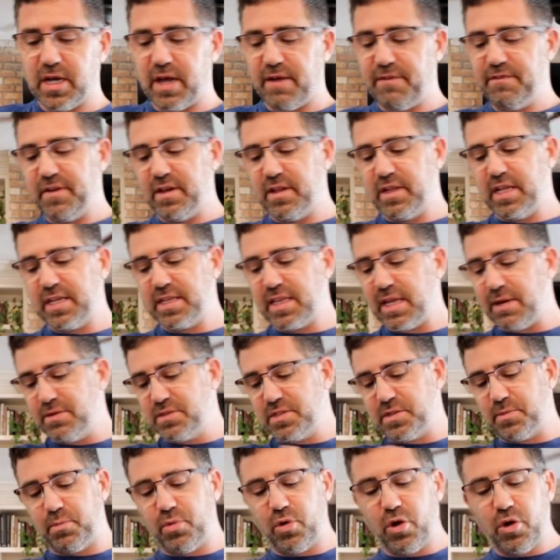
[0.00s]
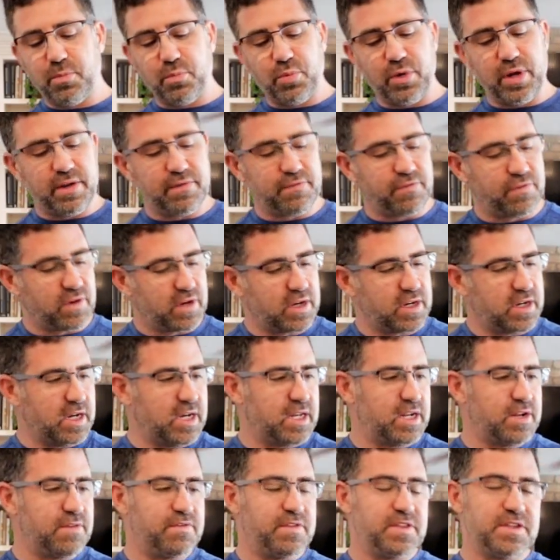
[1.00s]
I felt like that was appropriate for a
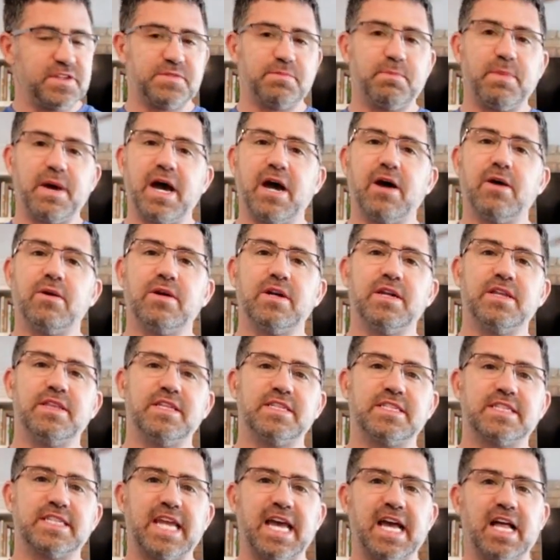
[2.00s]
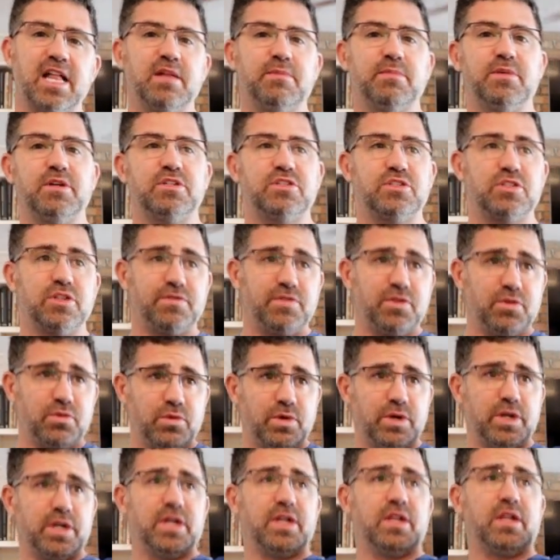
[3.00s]
gun of this power and this caliber. So if you
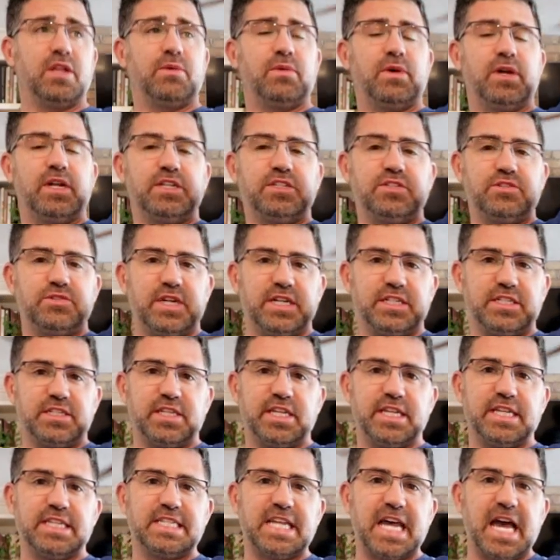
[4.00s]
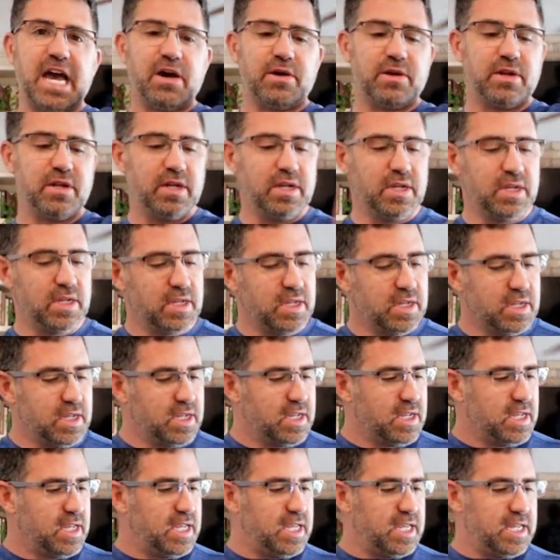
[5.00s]
really want to stretch things out
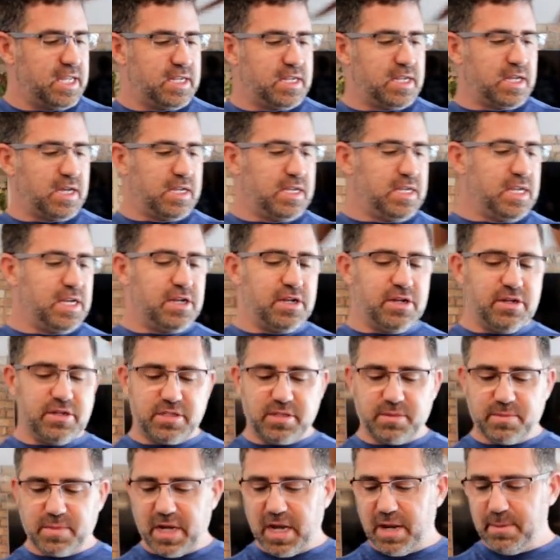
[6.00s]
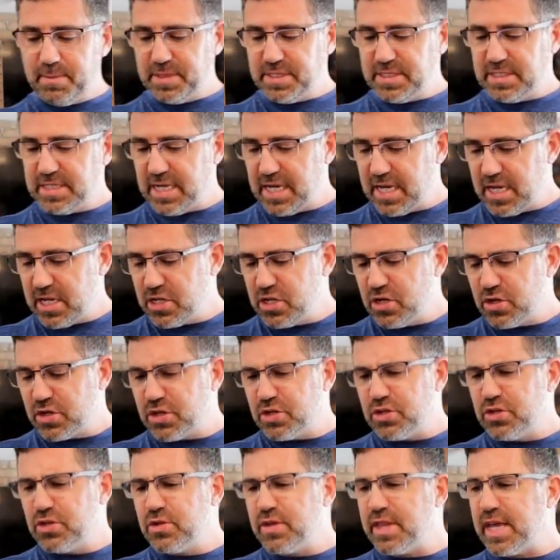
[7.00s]
and need to do some compensating, you
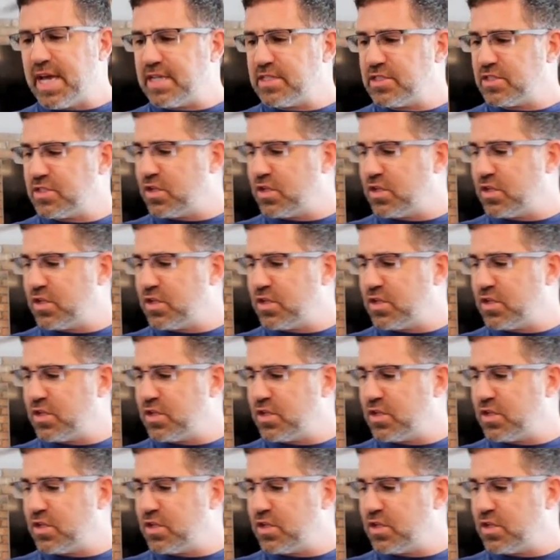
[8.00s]
can do that.